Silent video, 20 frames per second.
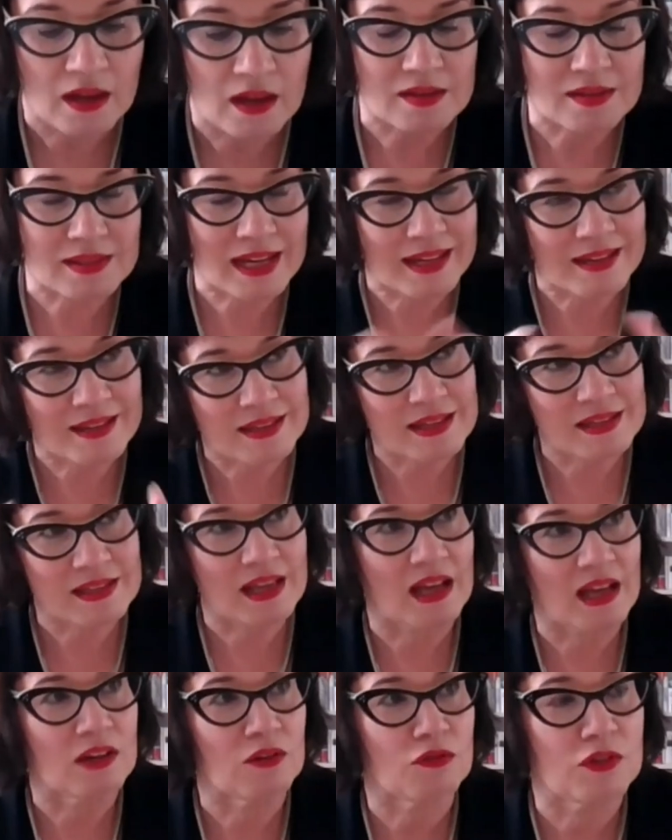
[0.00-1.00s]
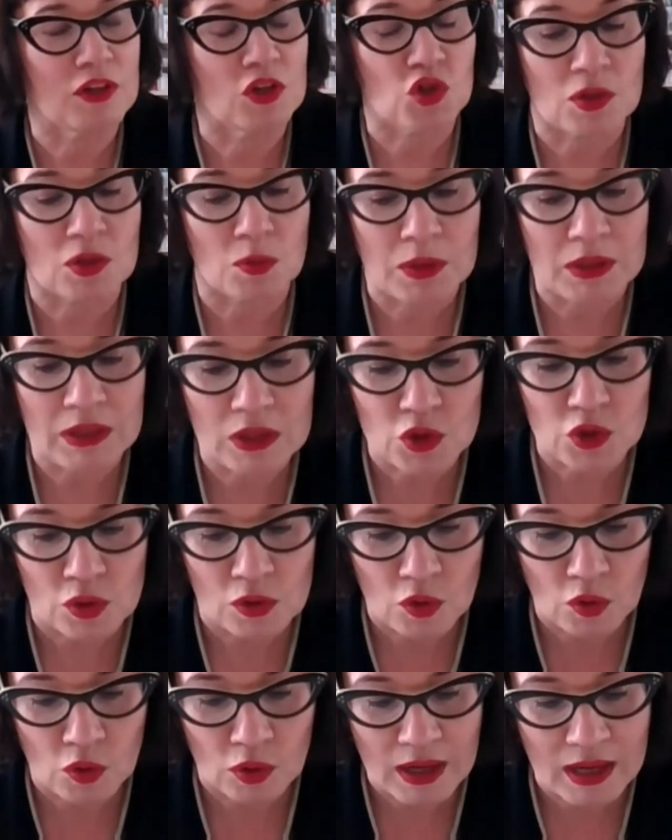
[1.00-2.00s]
Second design feature we need to
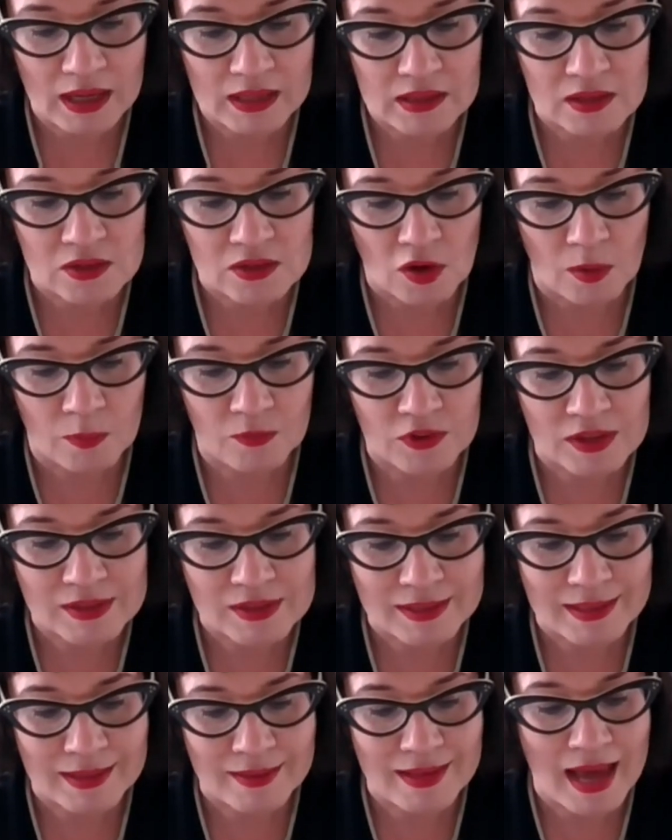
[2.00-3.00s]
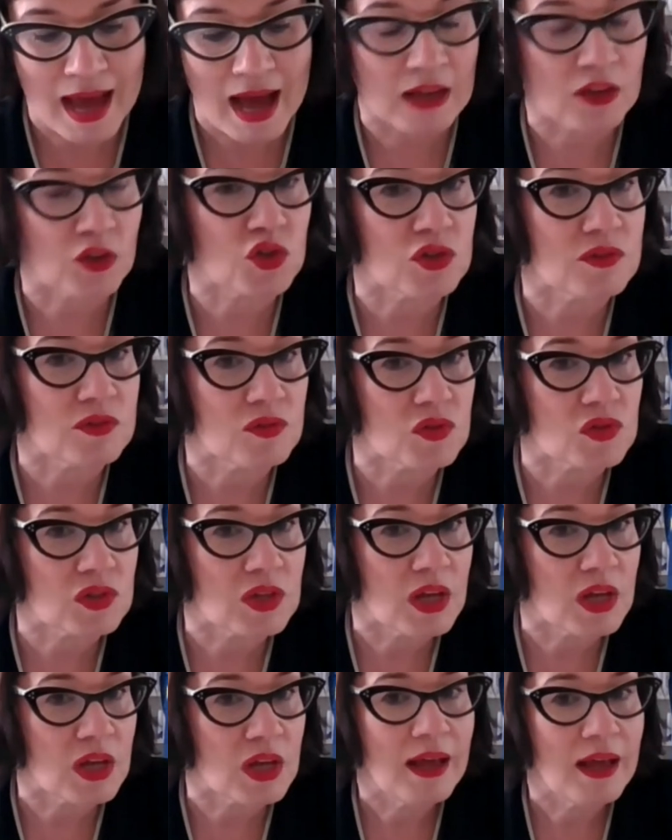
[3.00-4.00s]
look at is obviously the actions.